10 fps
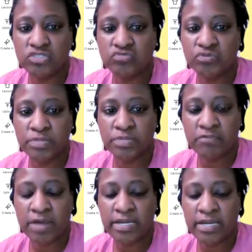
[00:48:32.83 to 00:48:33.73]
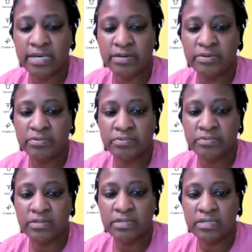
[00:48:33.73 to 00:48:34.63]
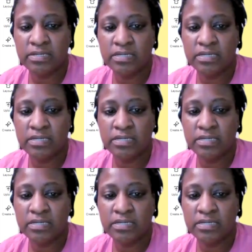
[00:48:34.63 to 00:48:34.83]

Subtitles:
I'm just grouping it right now.